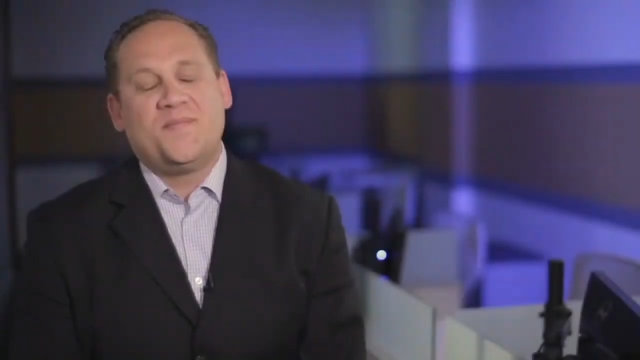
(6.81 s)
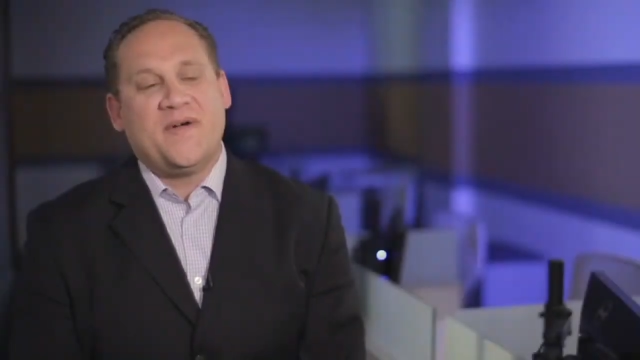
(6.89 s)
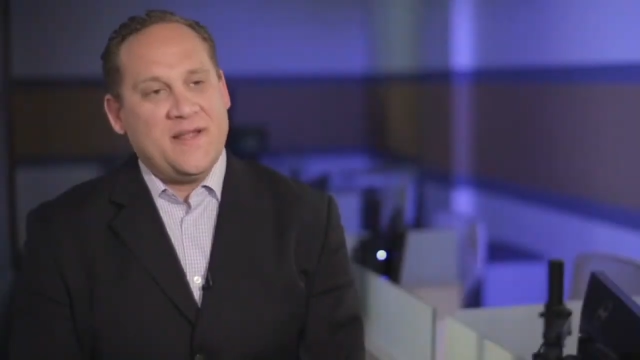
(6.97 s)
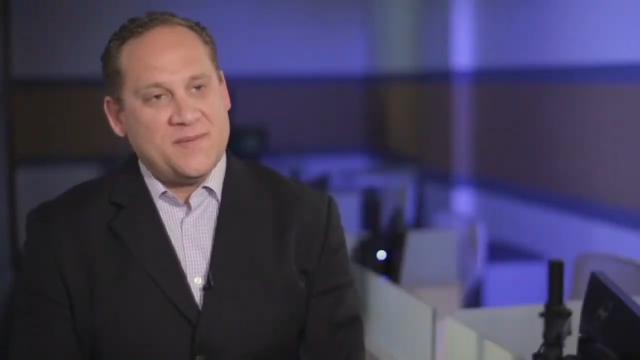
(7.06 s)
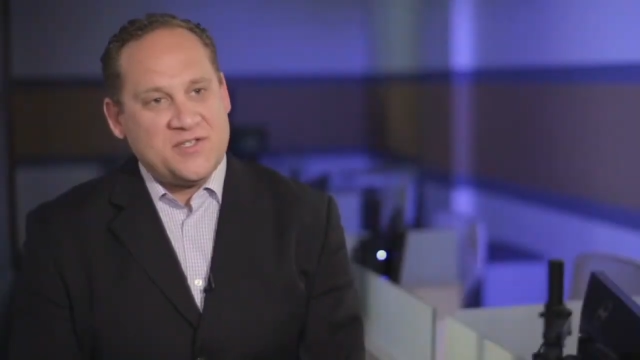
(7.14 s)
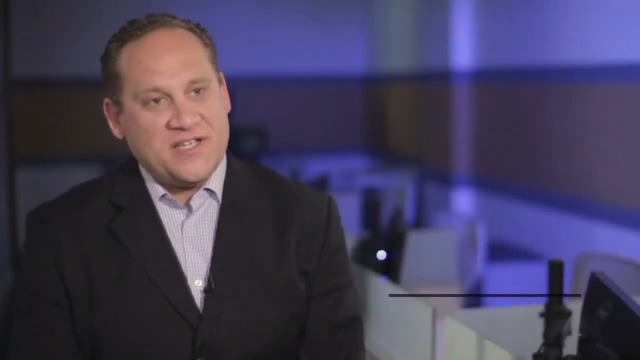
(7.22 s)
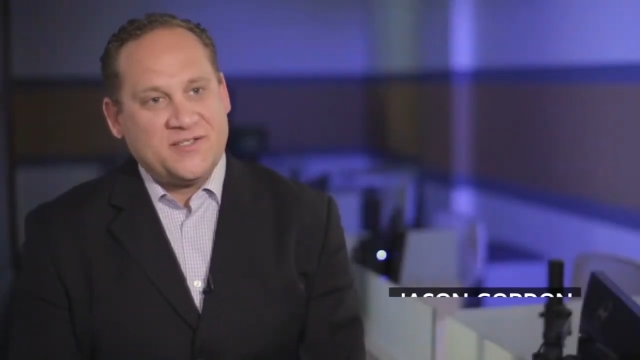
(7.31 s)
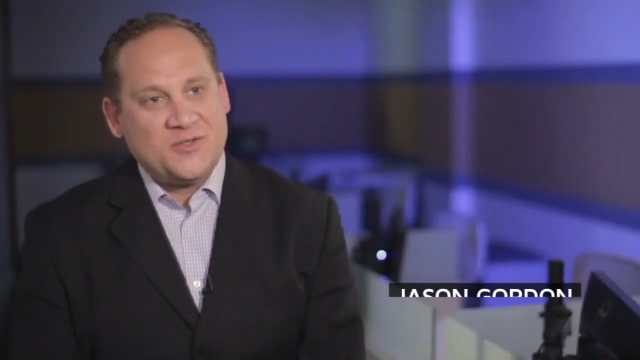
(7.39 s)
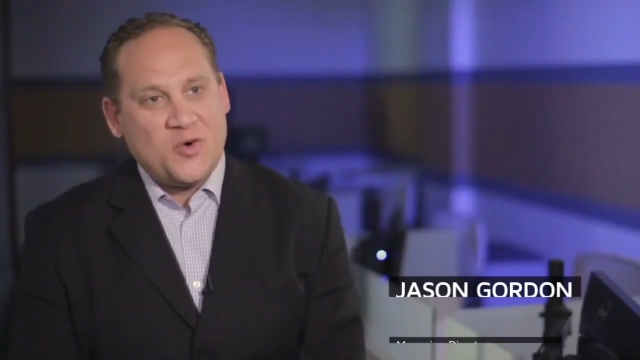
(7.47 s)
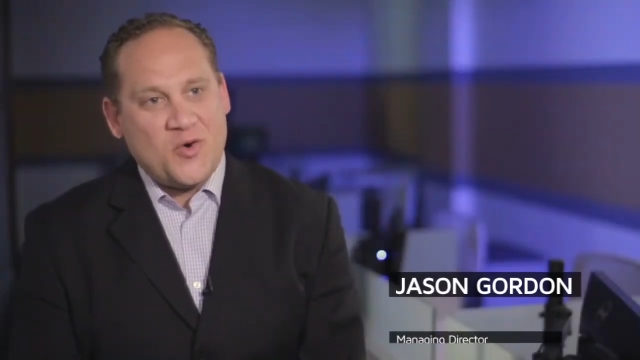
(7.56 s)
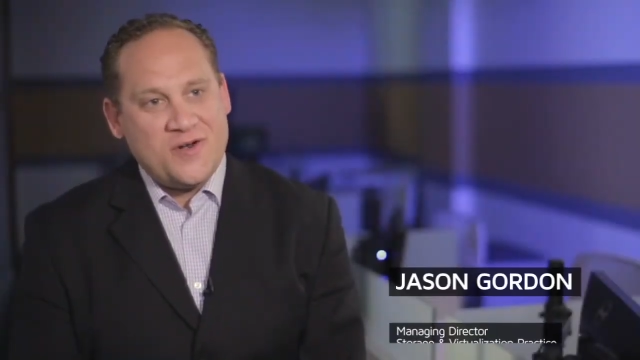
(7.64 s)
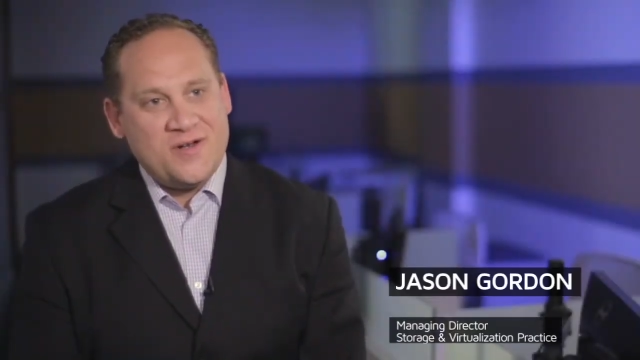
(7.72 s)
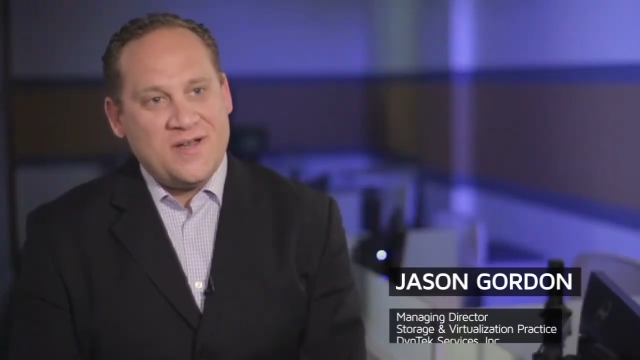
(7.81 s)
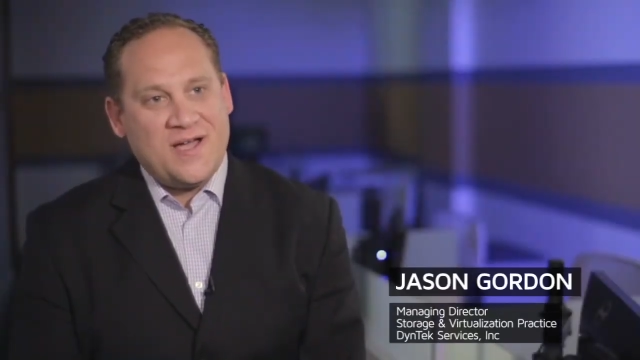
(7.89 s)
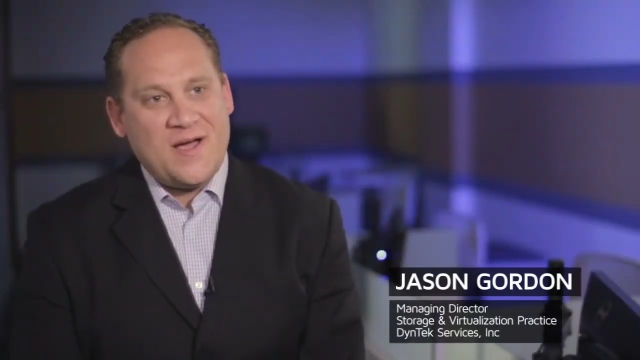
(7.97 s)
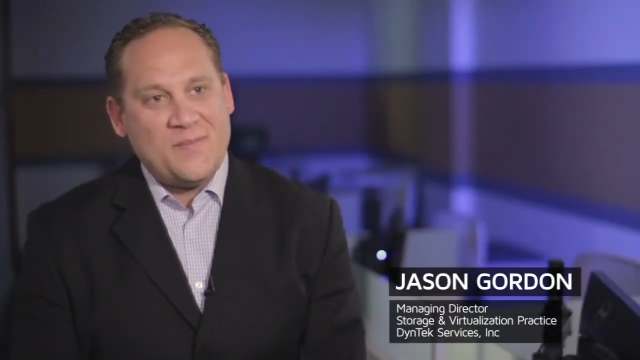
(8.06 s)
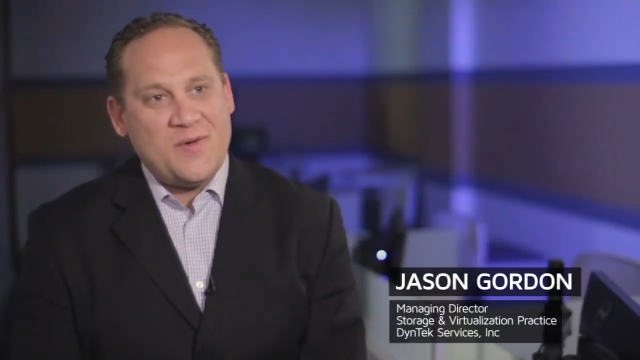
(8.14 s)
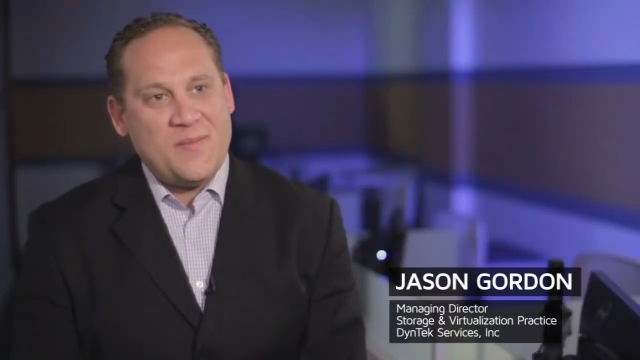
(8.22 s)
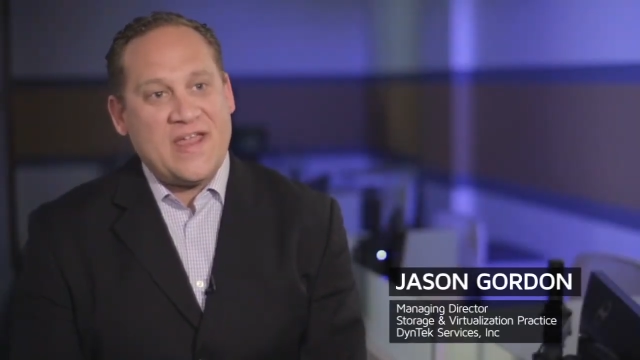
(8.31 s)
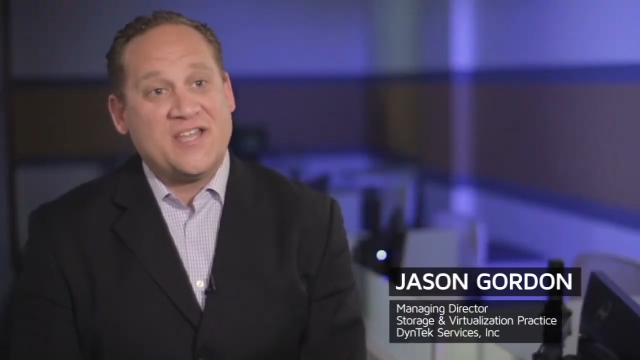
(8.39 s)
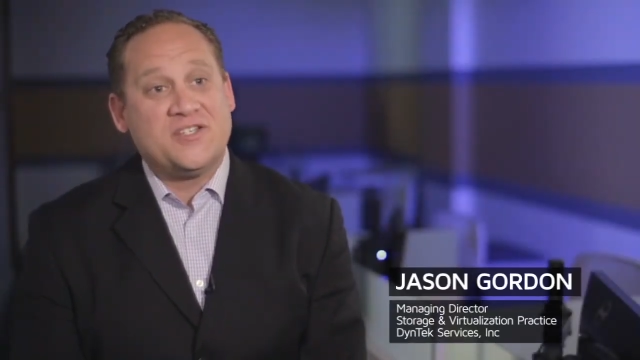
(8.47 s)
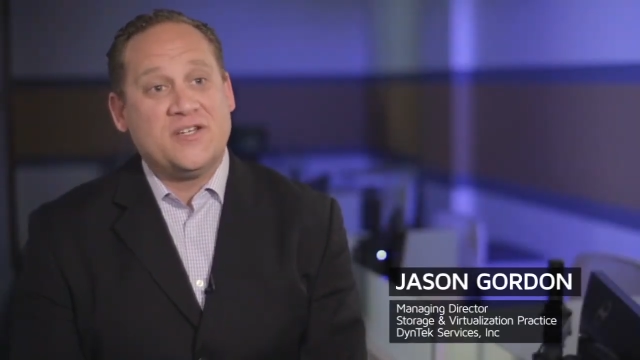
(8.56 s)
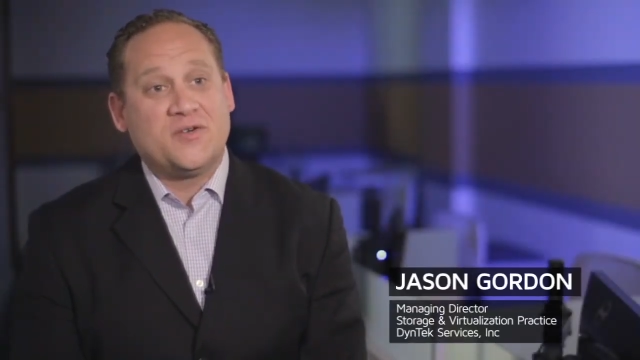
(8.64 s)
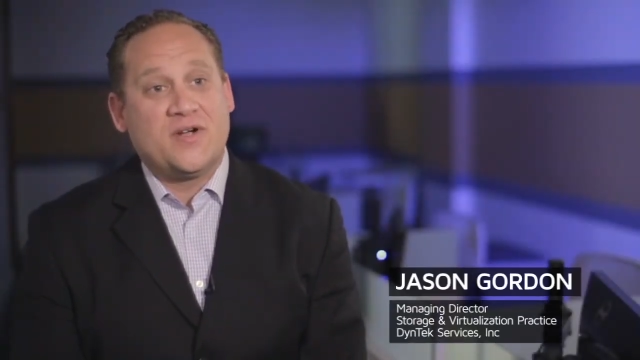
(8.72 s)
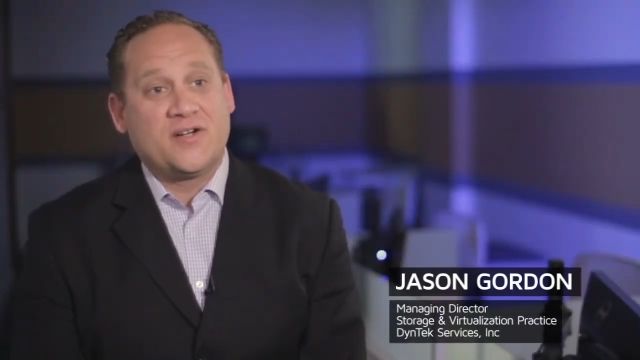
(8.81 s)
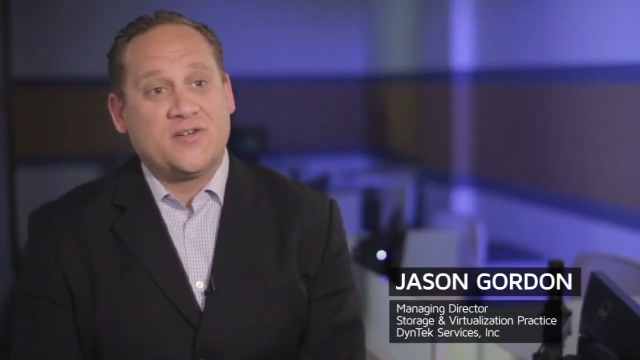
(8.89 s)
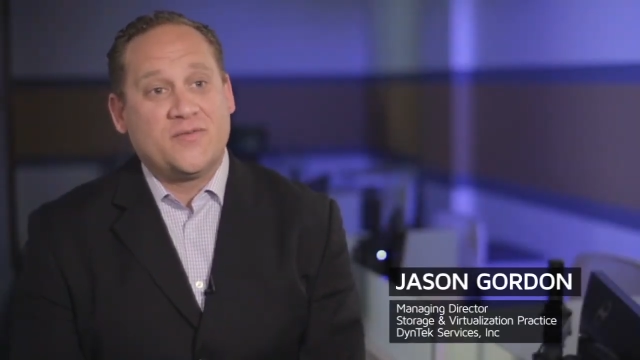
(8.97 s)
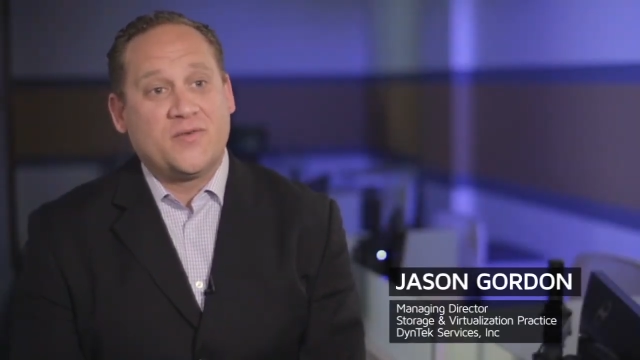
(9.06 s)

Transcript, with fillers: My name is Jason Gordon. I'm a managing director